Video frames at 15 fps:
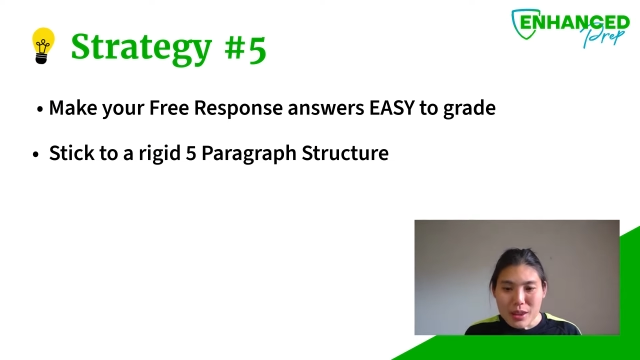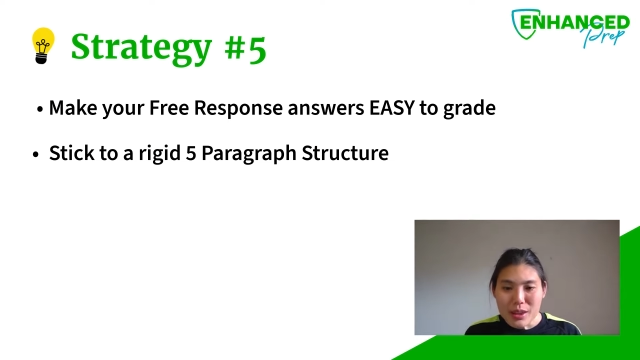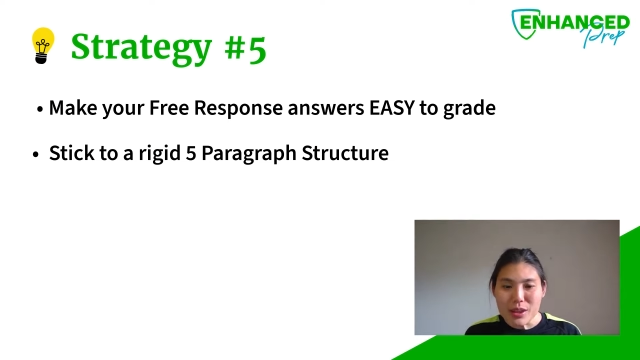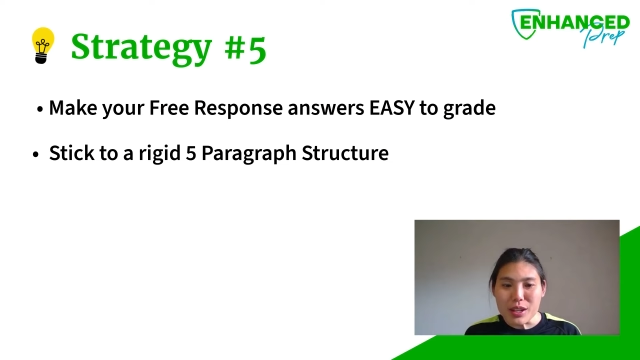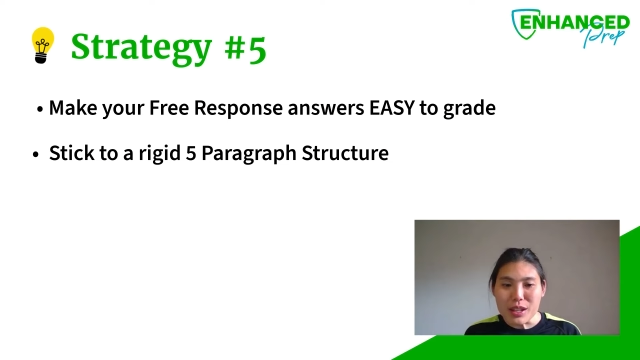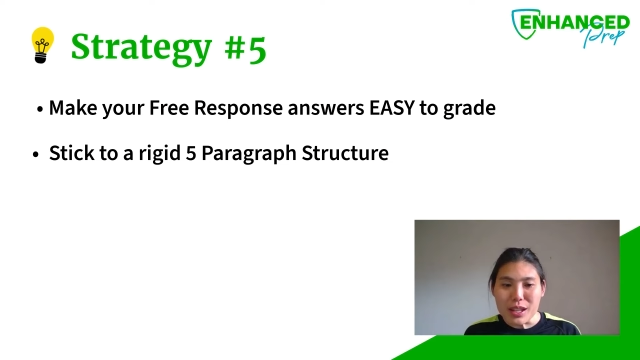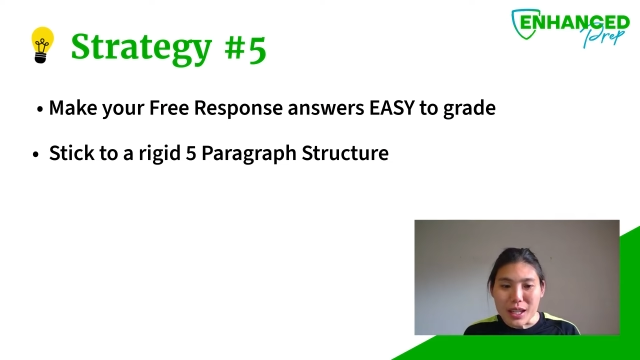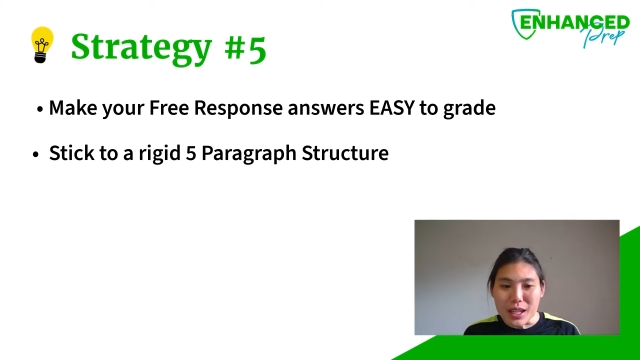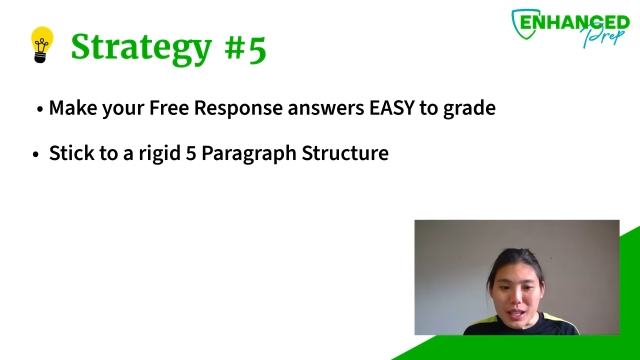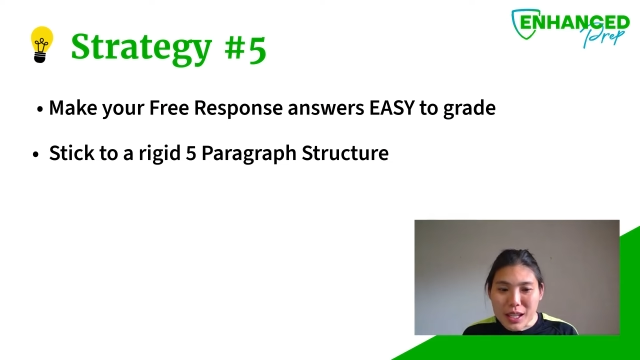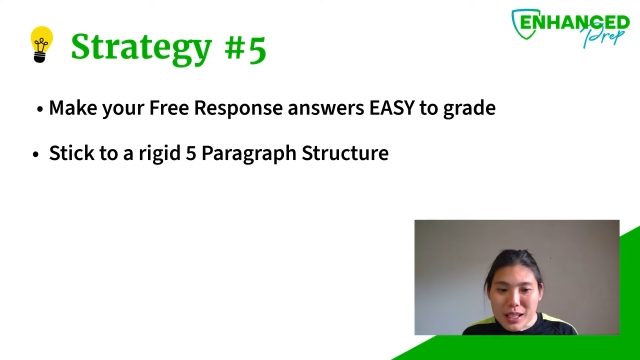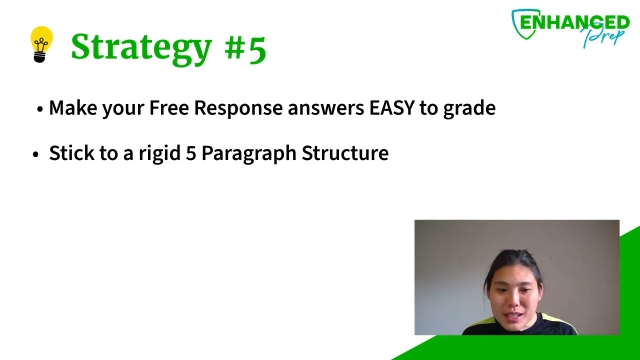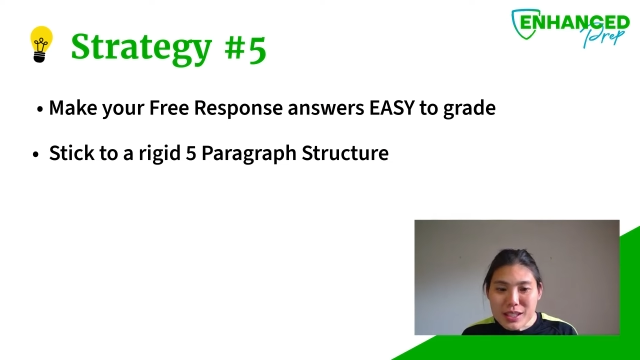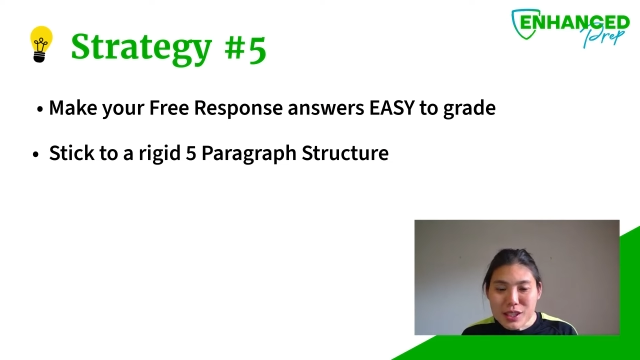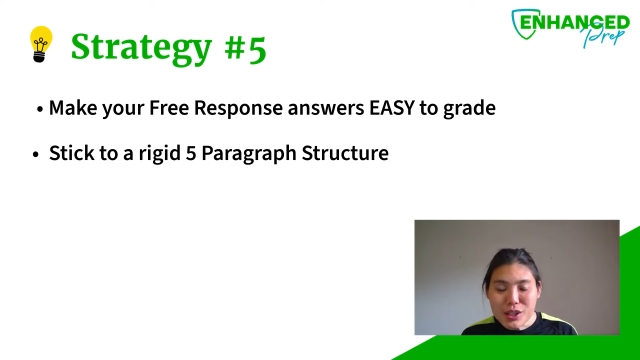the
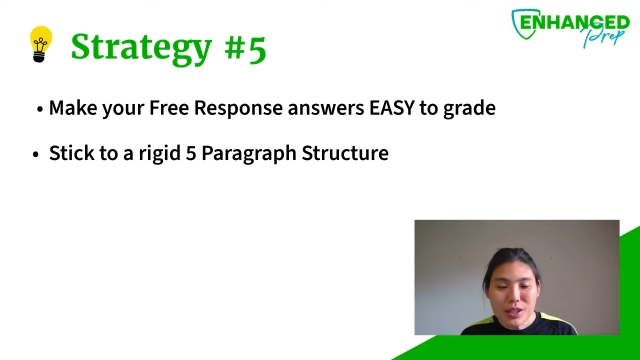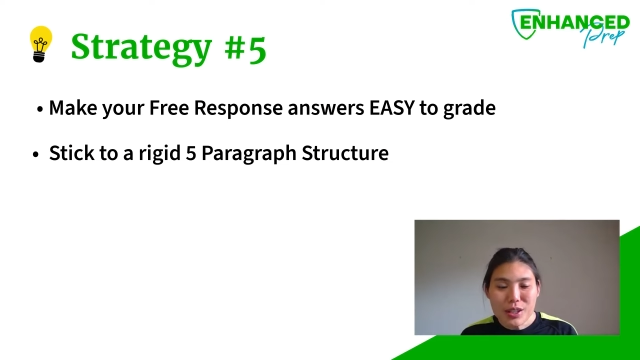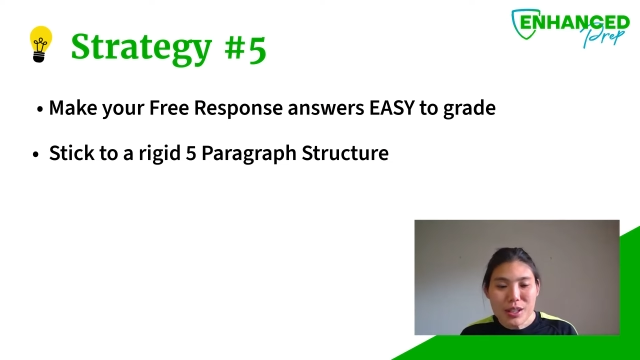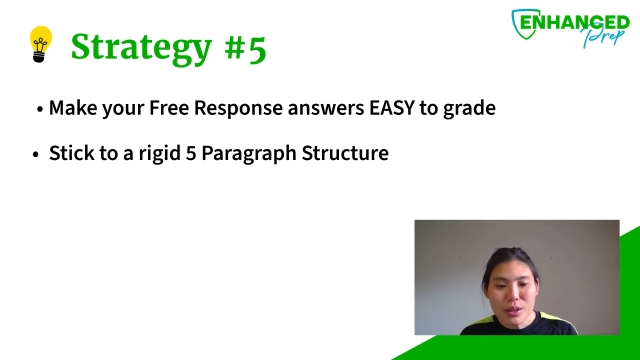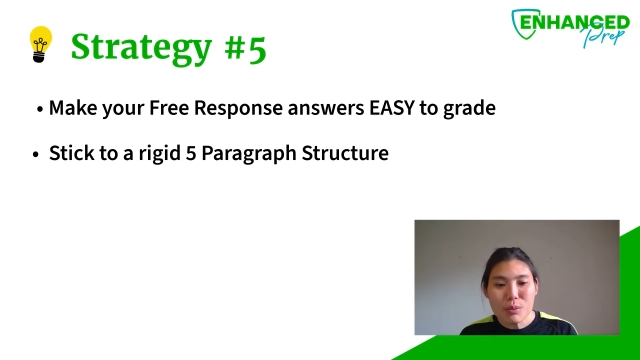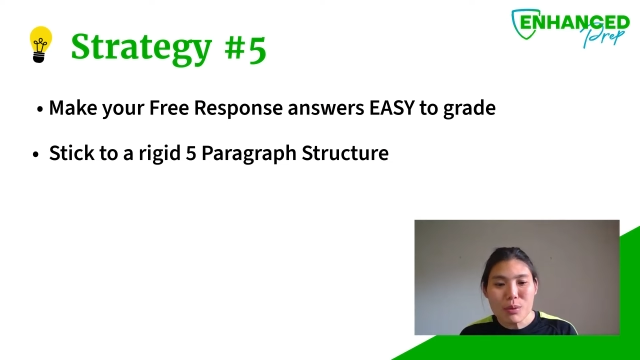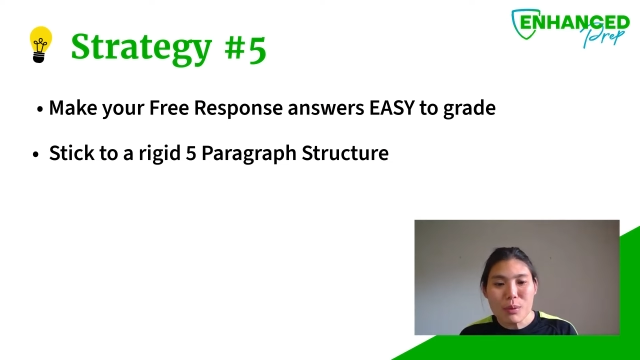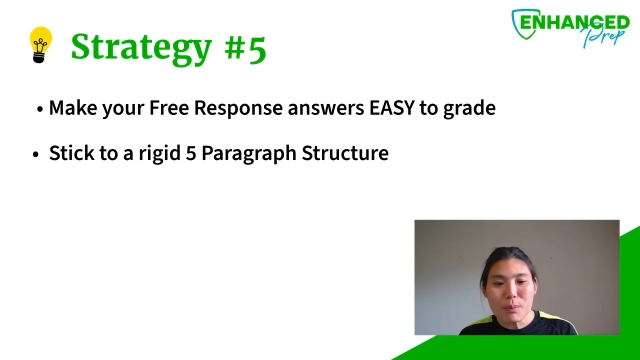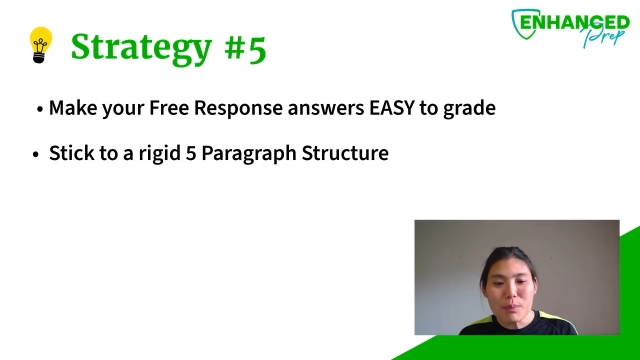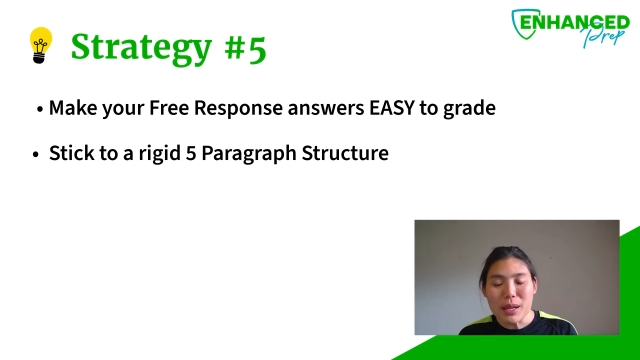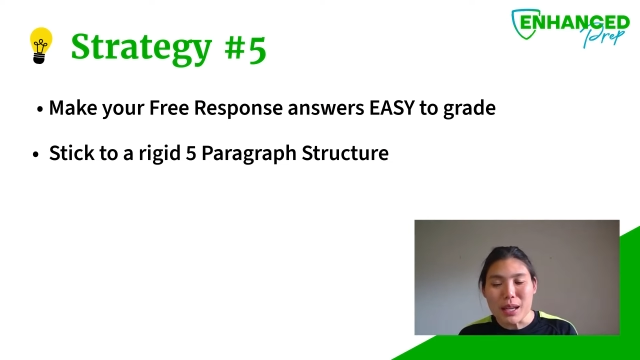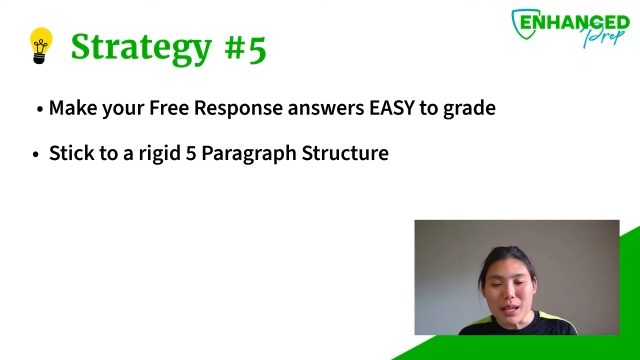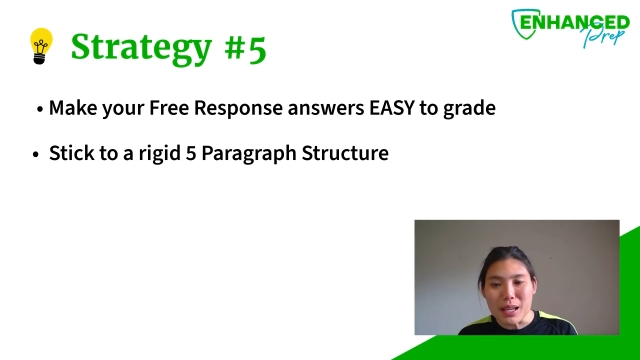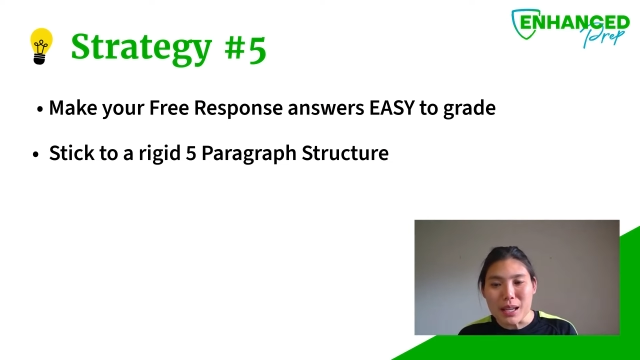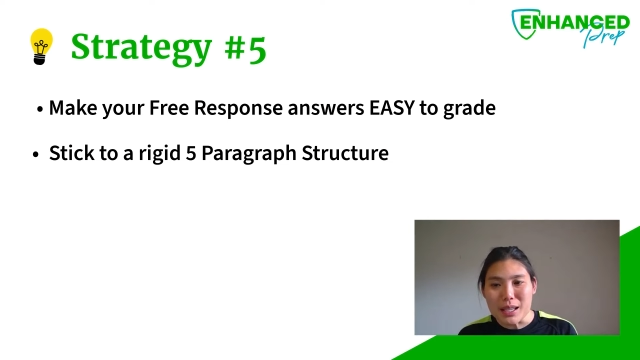easier it will
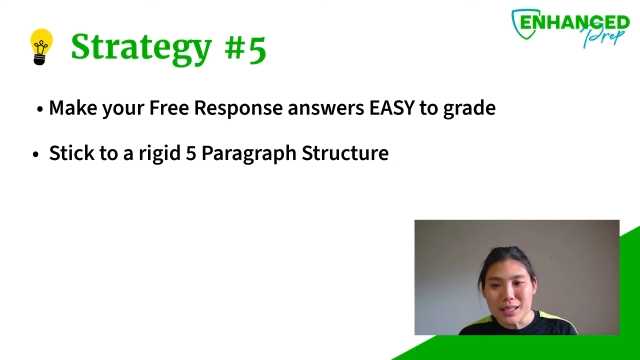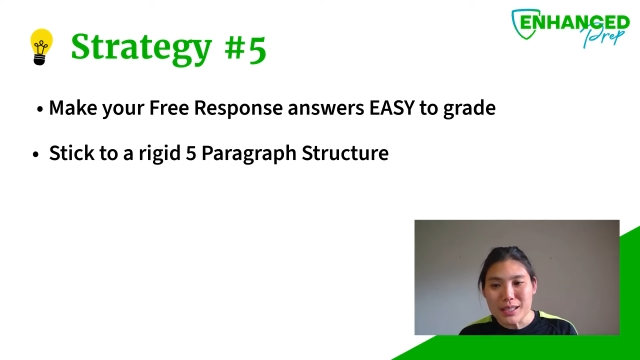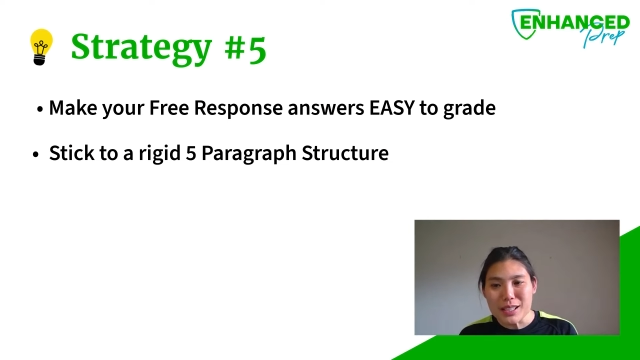be